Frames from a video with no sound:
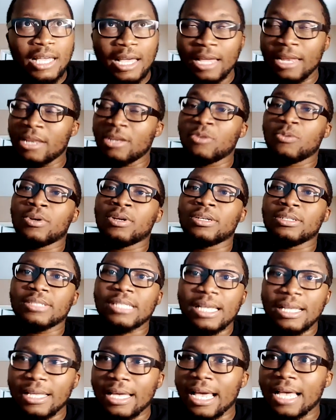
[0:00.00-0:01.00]
And anyone else
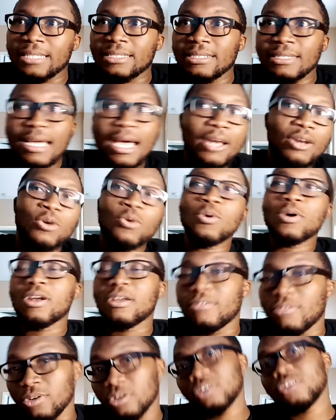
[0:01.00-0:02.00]
that has a dad or
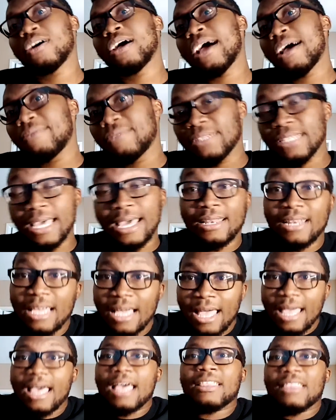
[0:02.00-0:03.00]
whatever, or don't have a
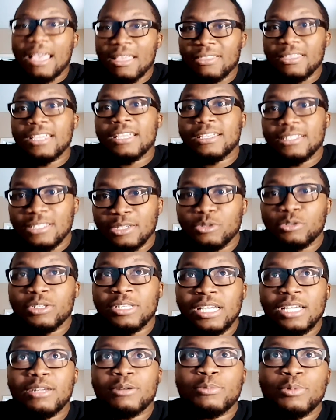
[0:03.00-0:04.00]
dad, I think it's a
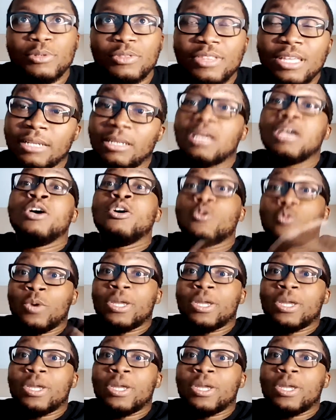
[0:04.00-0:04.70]
relatable thing.